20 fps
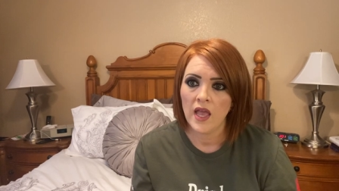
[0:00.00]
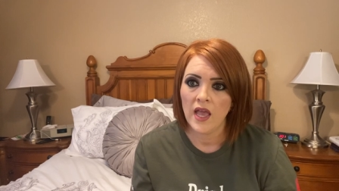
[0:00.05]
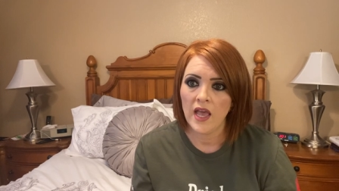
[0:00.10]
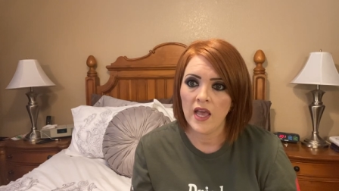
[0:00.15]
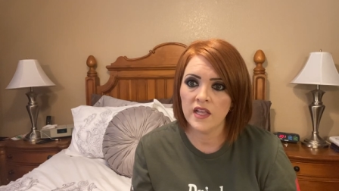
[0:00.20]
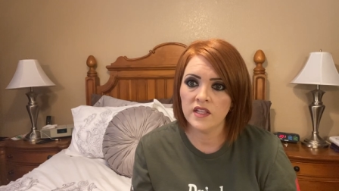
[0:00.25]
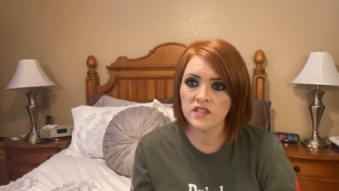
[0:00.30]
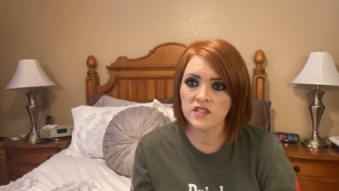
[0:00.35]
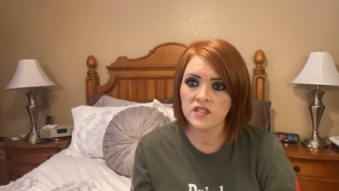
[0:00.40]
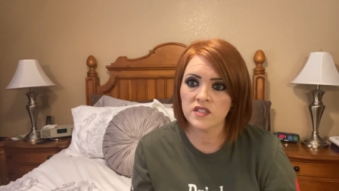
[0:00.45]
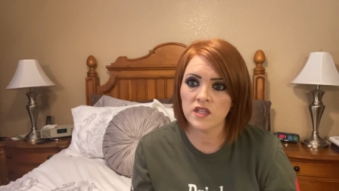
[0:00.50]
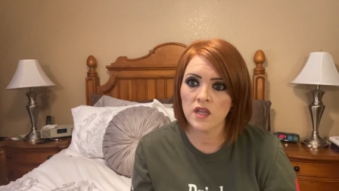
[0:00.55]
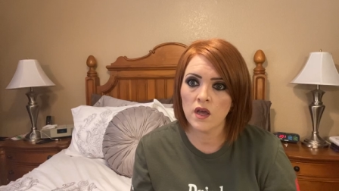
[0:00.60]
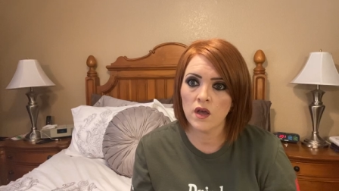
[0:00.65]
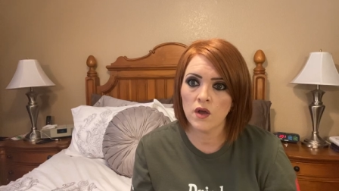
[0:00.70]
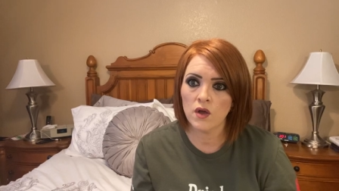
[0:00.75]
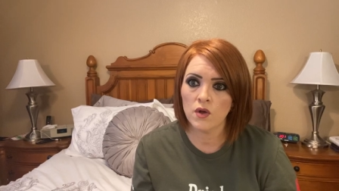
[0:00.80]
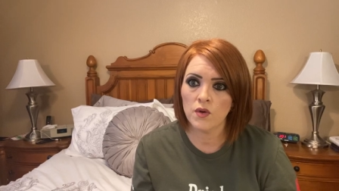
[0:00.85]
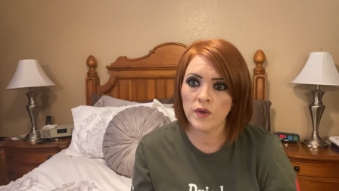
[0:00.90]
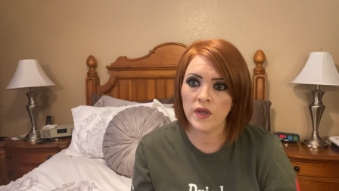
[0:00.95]
And
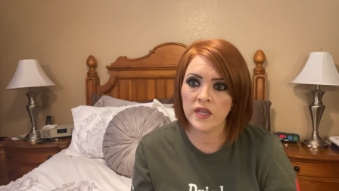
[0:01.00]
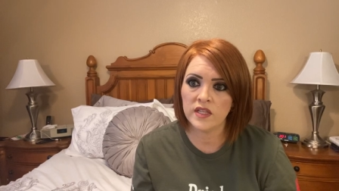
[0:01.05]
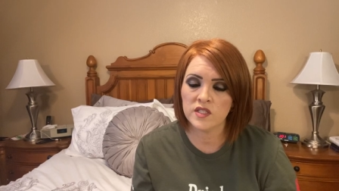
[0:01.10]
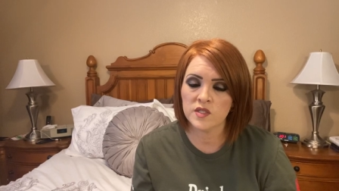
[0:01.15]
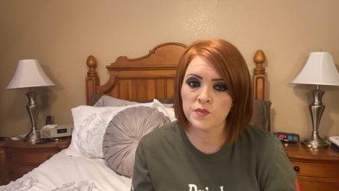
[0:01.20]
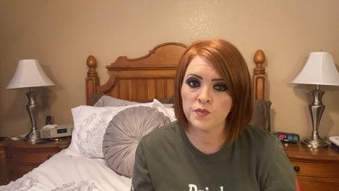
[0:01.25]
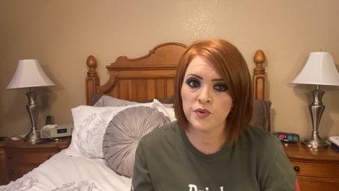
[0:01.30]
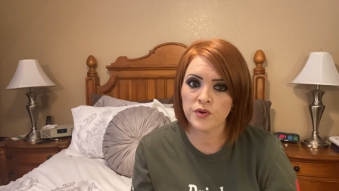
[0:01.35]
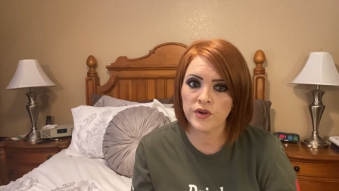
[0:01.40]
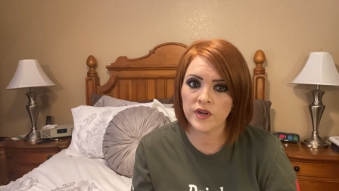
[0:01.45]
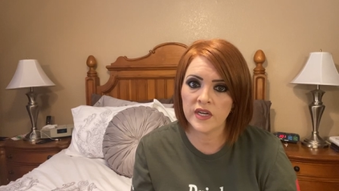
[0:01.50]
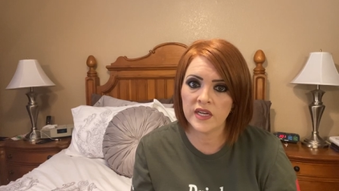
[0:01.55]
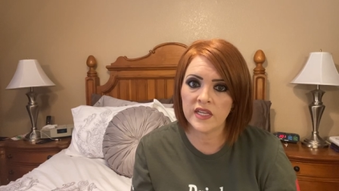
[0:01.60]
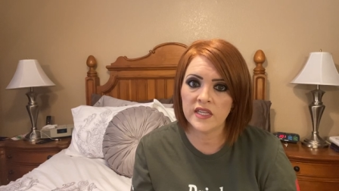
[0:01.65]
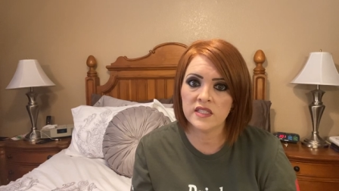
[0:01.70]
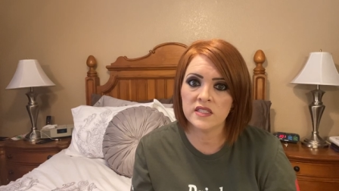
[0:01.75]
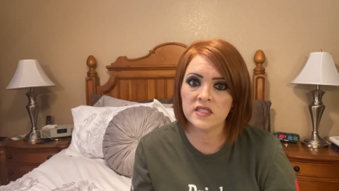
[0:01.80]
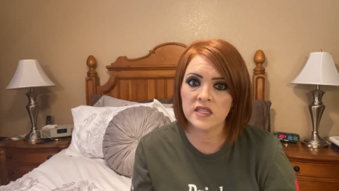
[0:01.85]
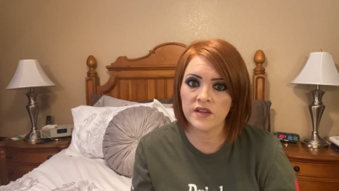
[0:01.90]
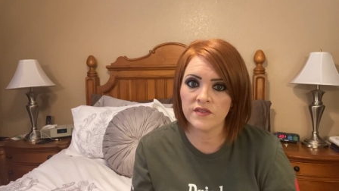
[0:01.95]
so it's
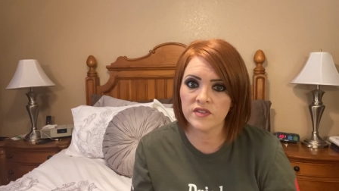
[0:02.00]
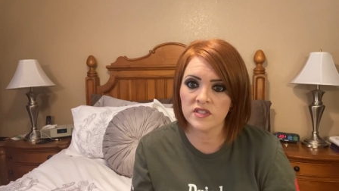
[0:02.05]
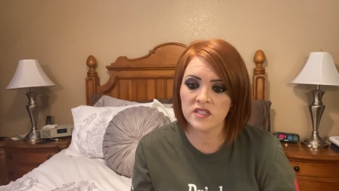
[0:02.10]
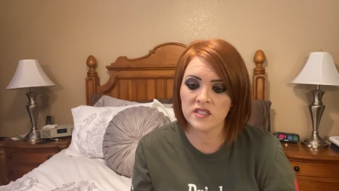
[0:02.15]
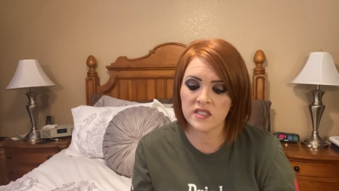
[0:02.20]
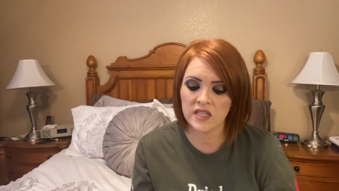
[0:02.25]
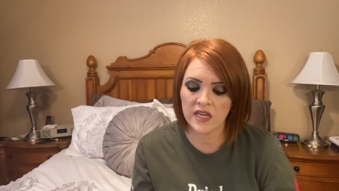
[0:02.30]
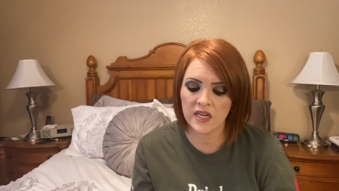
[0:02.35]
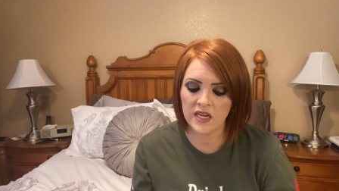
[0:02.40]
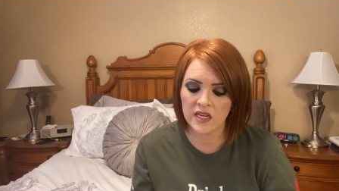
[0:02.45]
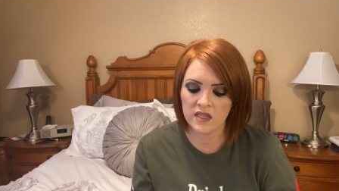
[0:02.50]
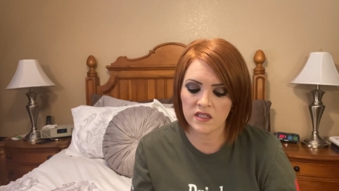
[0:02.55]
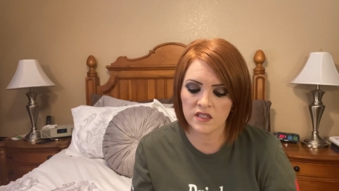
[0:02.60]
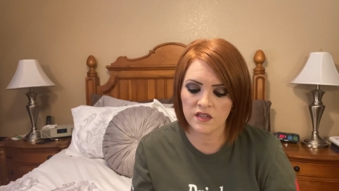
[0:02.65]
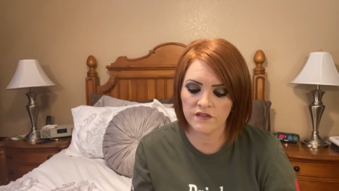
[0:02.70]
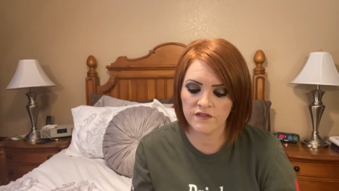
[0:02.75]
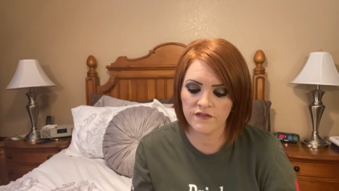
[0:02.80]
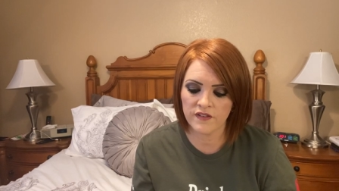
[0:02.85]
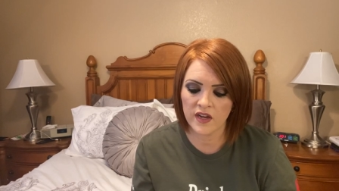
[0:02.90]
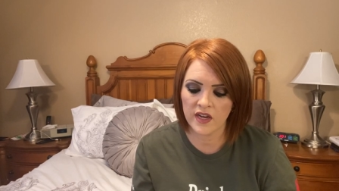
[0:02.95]
pretty devastating
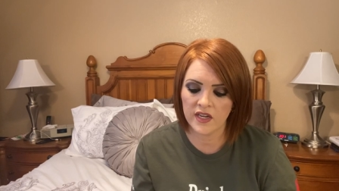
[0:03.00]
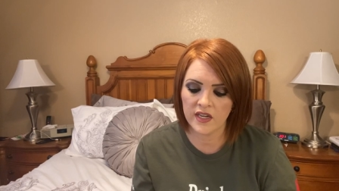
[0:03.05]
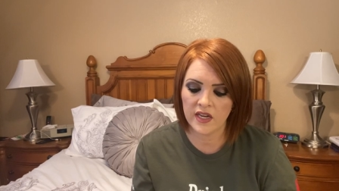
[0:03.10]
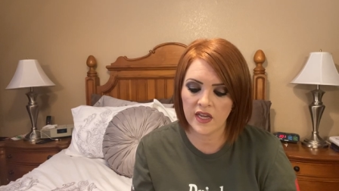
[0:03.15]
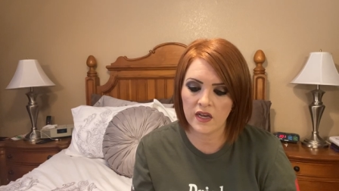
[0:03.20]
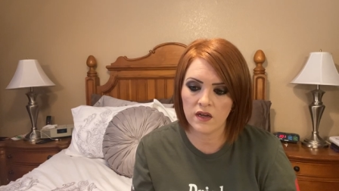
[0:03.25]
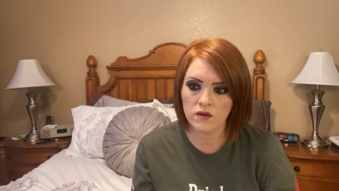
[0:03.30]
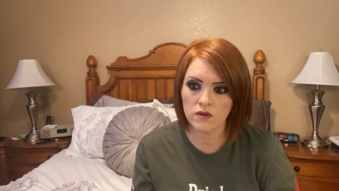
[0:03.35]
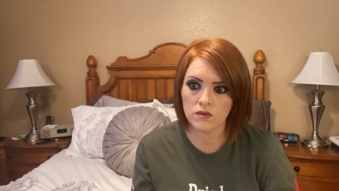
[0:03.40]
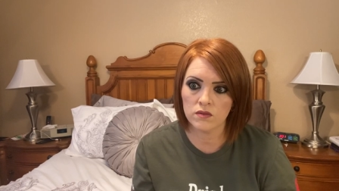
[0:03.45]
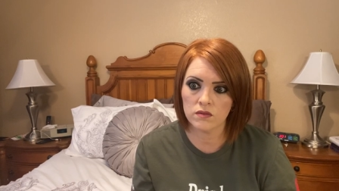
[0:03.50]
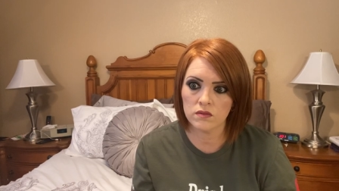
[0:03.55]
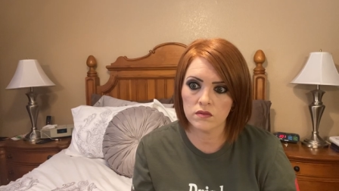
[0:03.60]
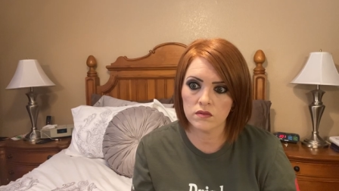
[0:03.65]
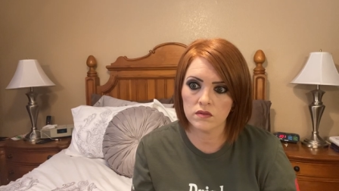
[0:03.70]
to find out